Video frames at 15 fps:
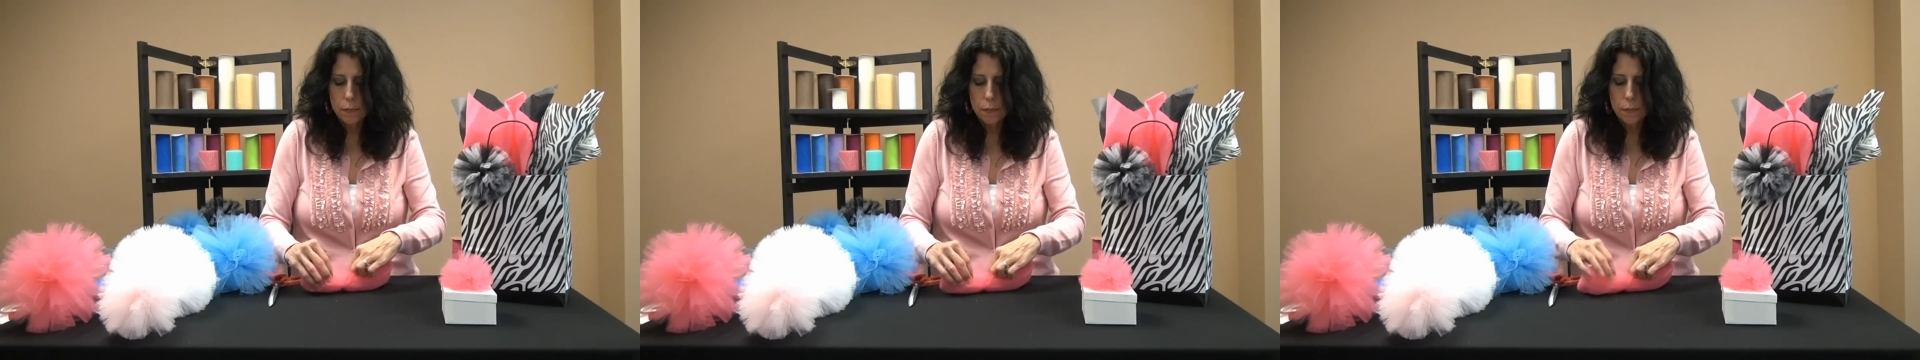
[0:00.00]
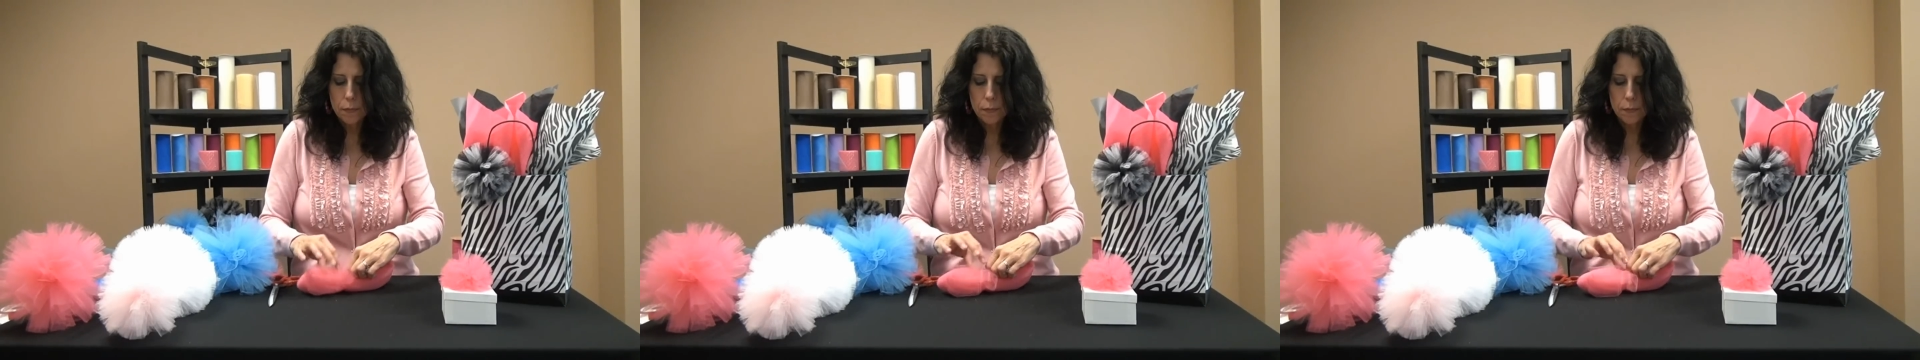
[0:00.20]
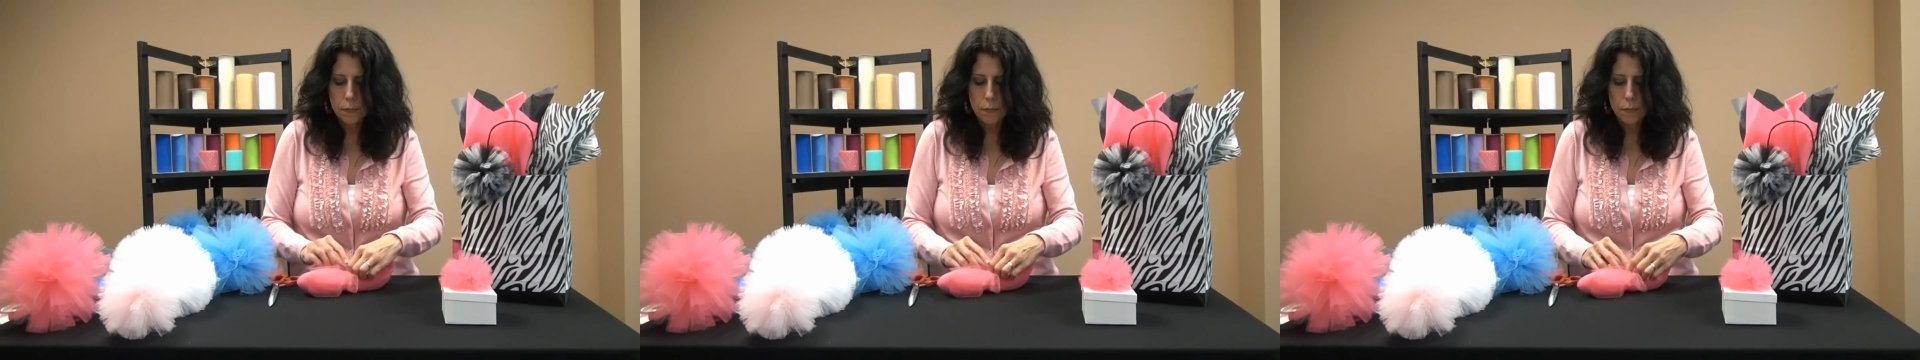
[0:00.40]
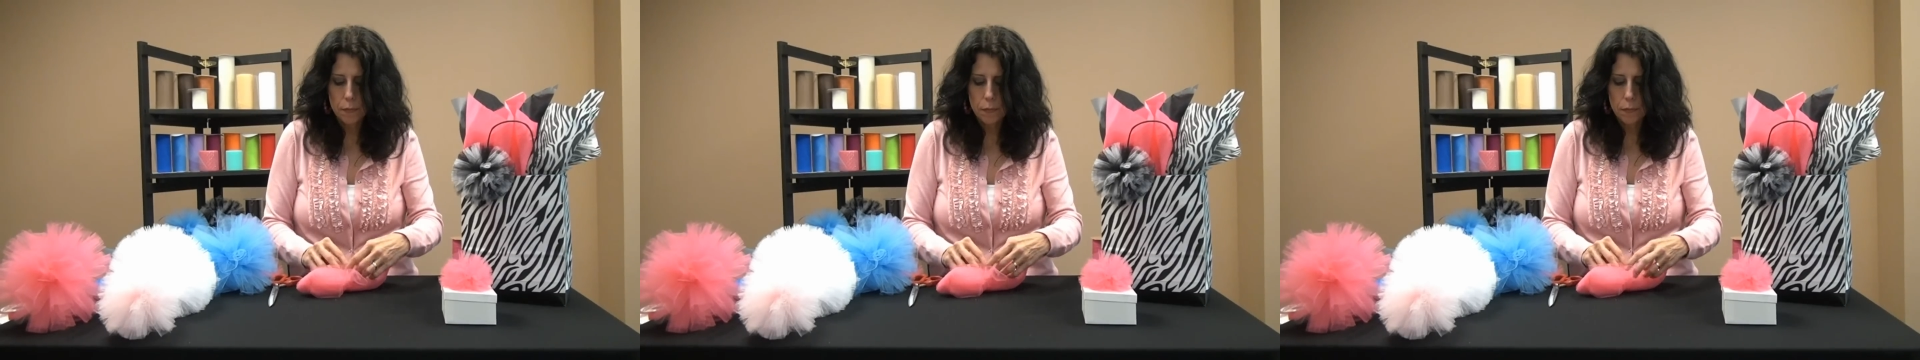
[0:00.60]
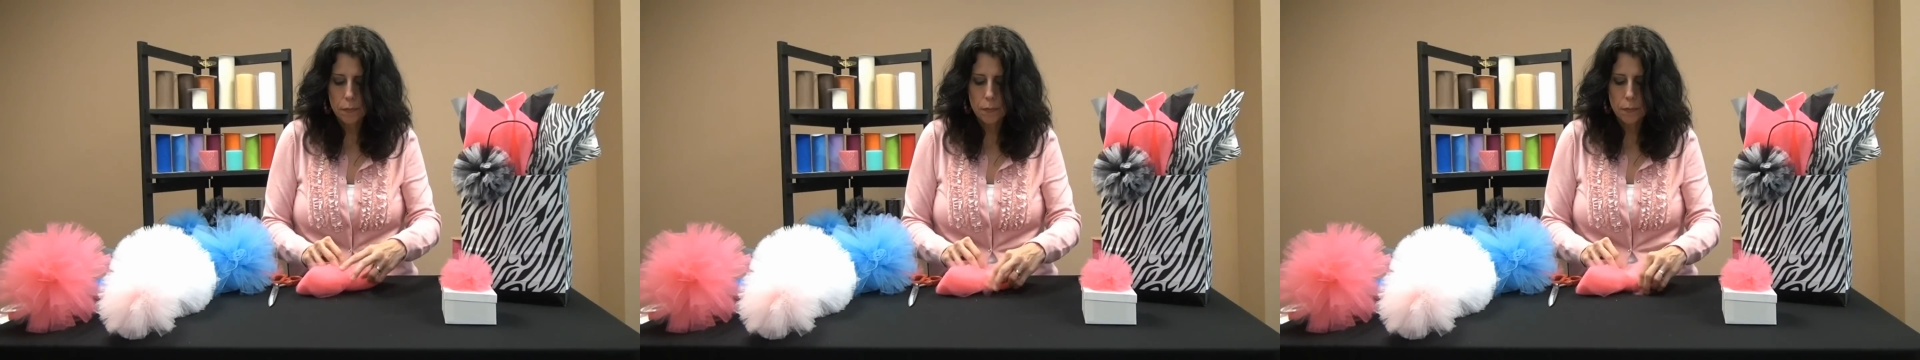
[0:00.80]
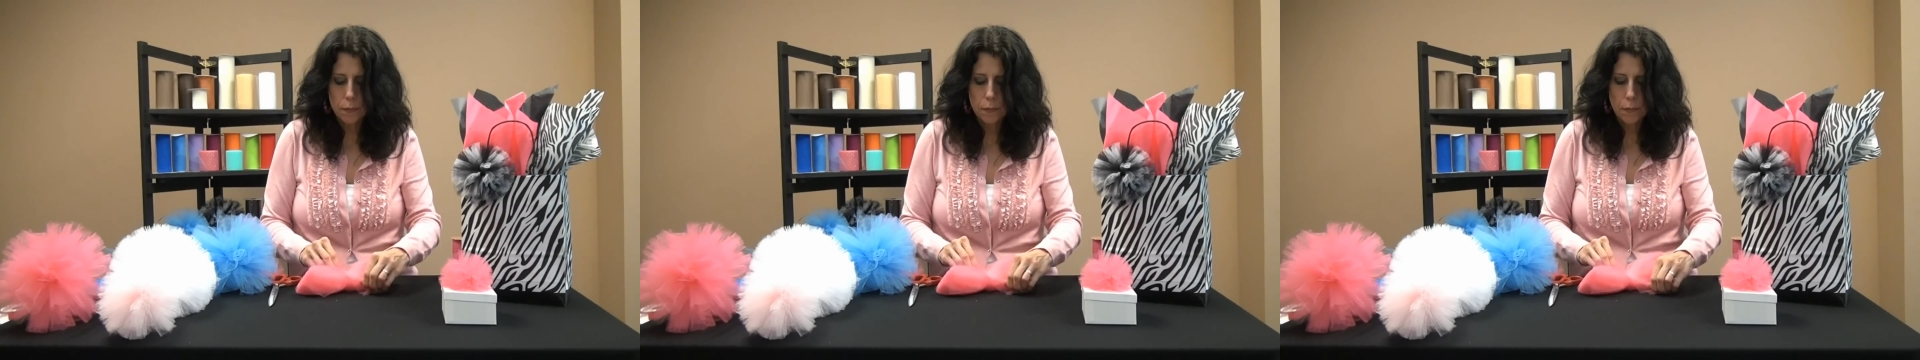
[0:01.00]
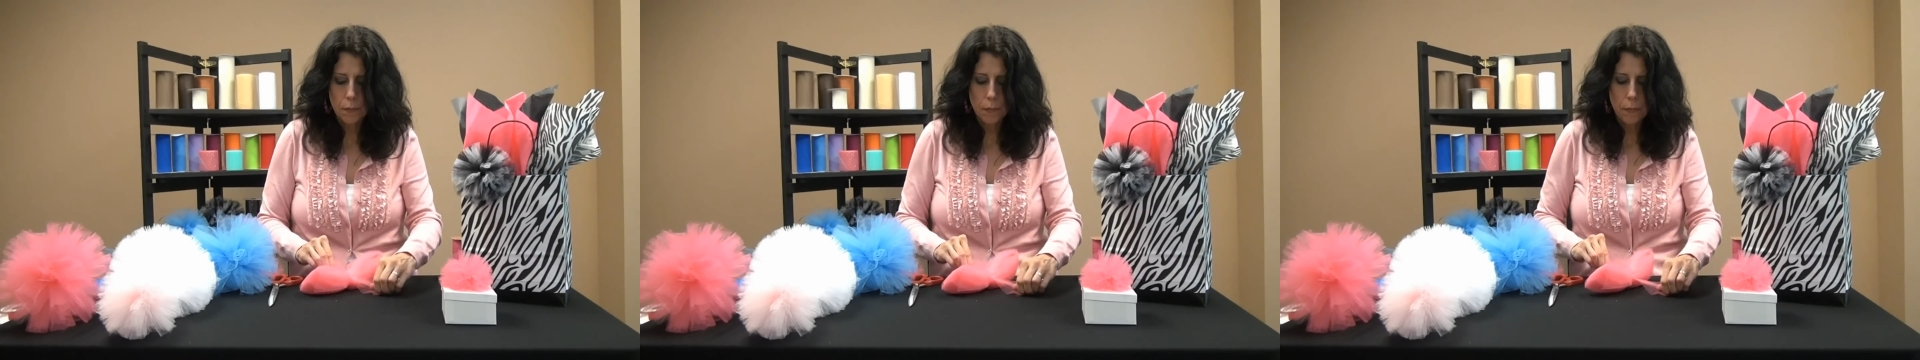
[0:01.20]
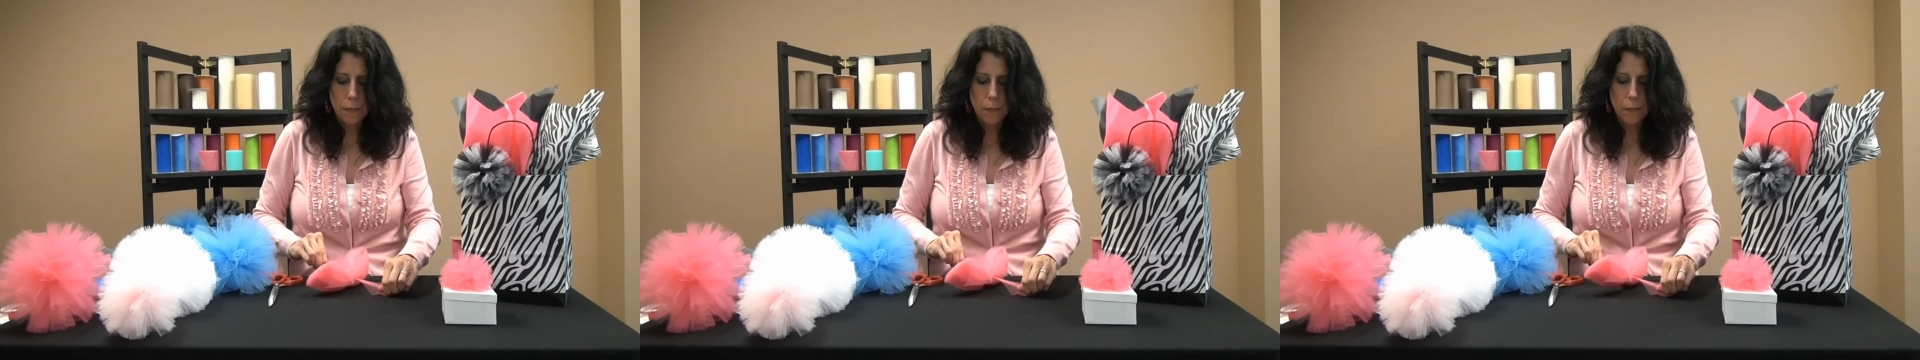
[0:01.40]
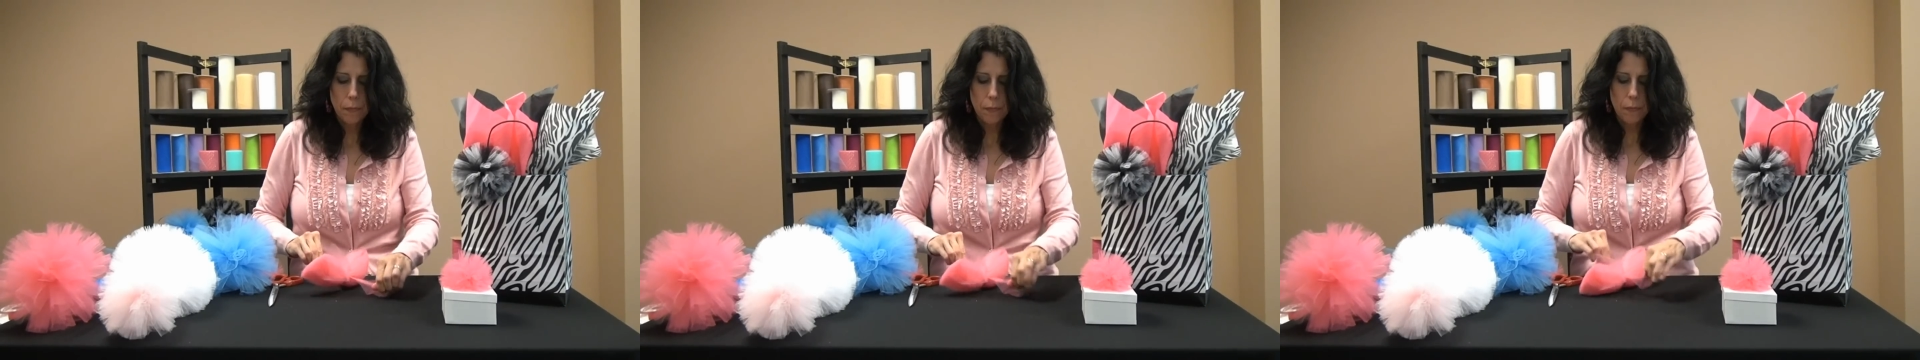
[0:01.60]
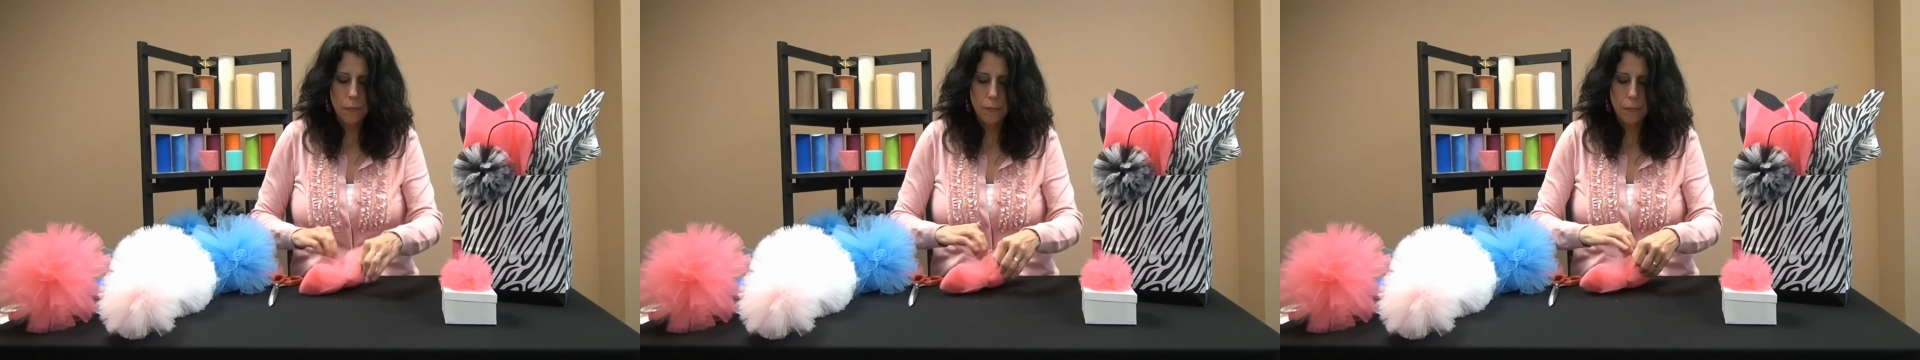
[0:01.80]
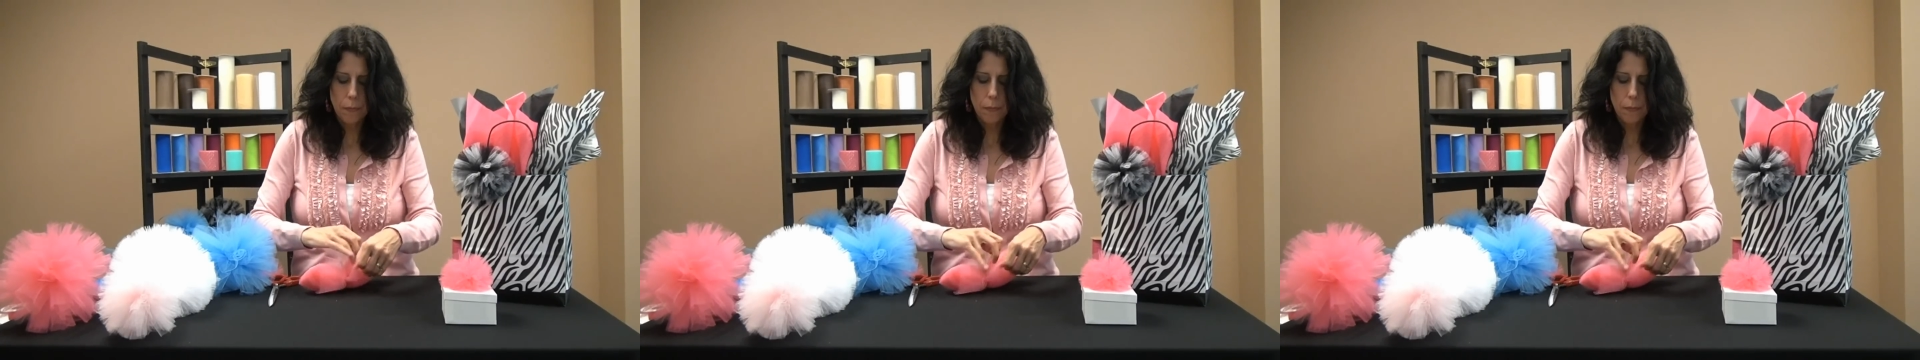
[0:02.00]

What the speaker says: Nobody speaks.